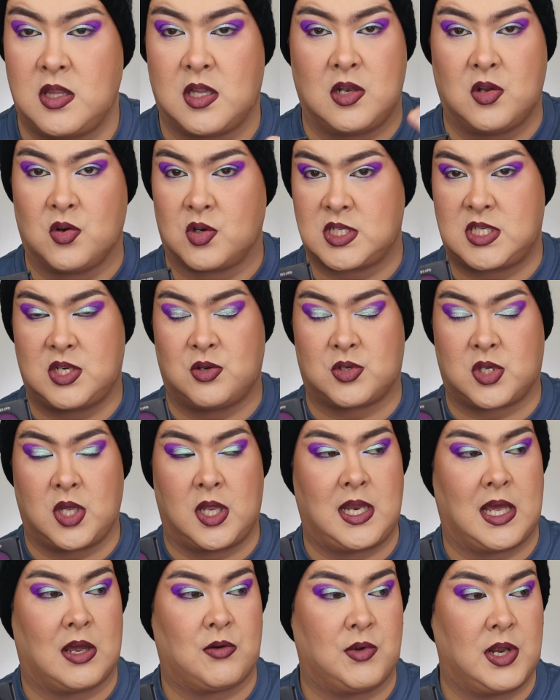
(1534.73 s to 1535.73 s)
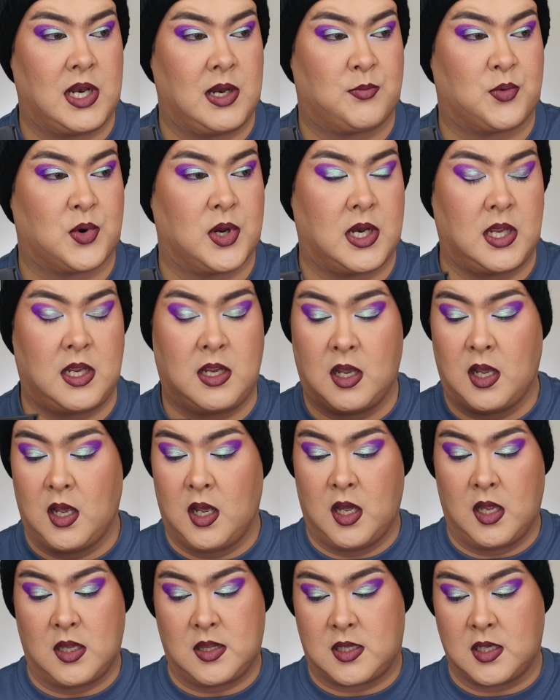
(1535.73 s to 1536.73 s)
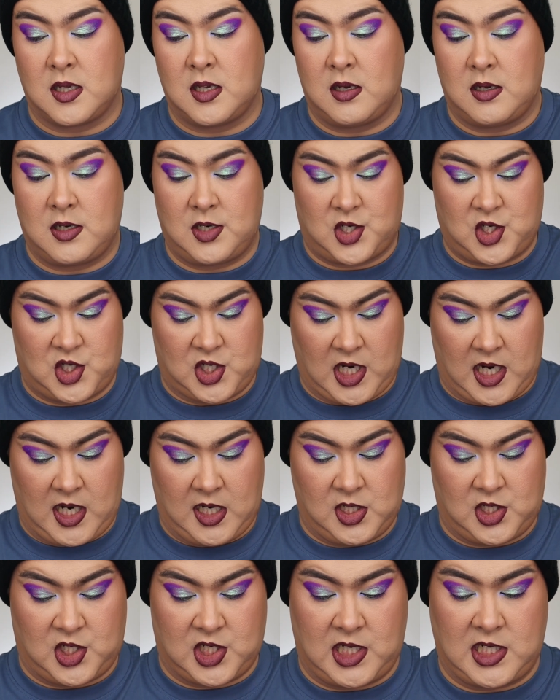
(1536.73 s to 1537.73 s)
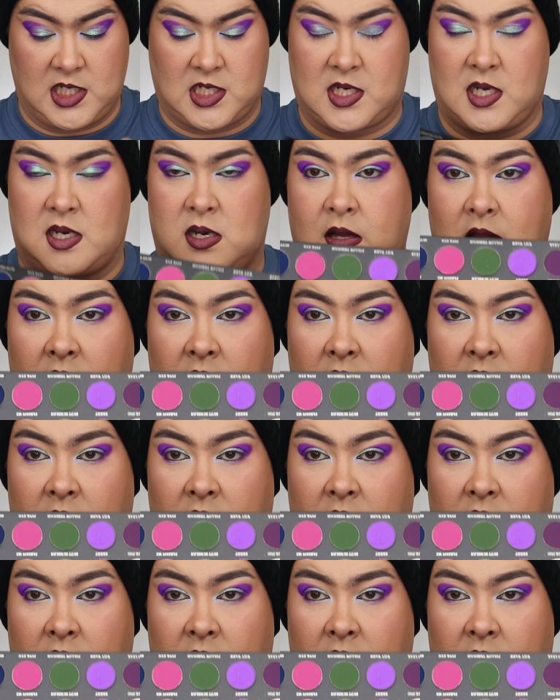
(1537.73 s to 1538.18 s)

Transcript: The look still turned out really pretty. The shade Cheese Cutter,